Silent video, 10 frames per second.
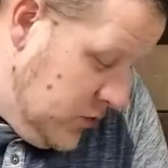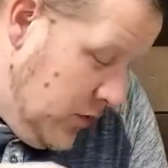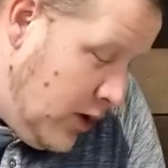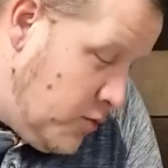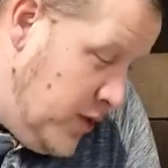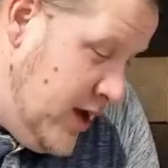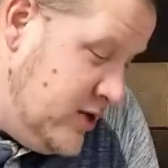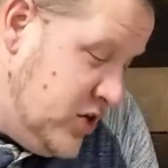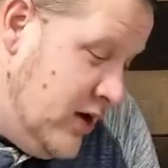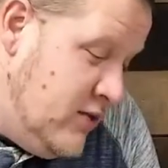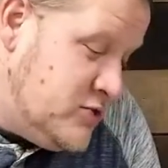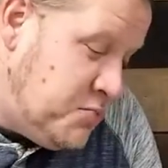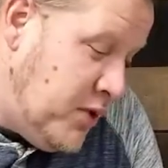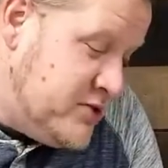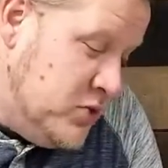who are rich in this
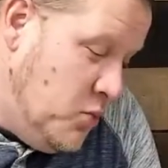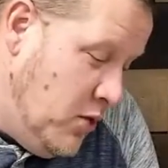present